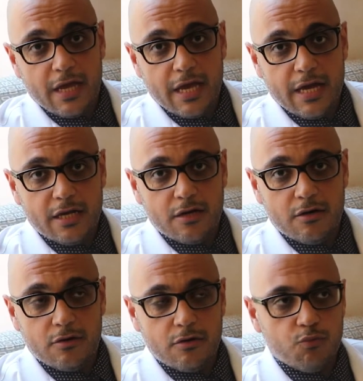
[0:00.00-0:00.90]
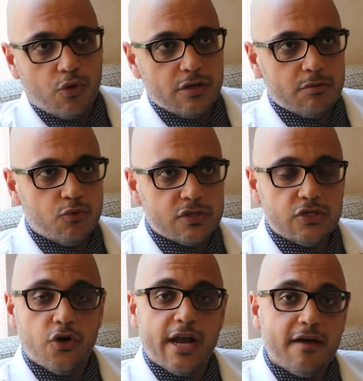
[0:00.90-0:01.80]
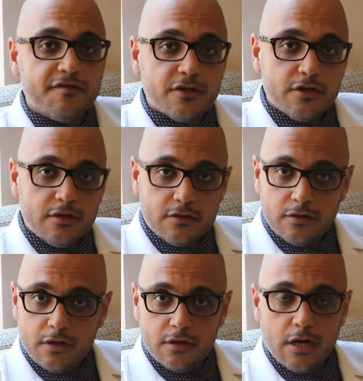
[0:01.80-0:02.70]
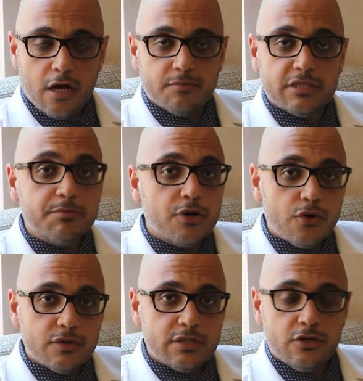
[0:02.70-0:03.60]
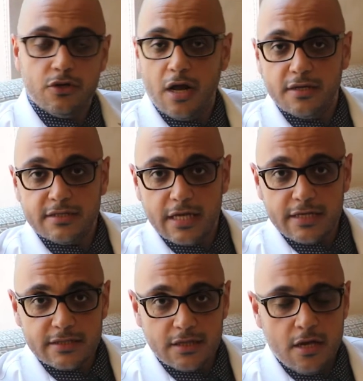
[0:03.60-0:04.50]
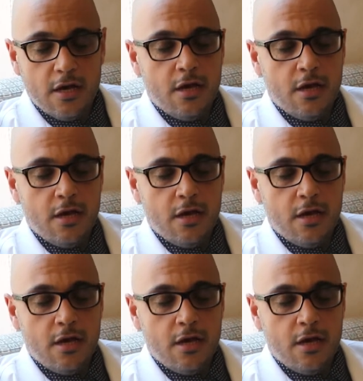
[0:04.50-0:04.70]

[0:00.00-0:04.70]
in one of the most sought after zip codes in the United States,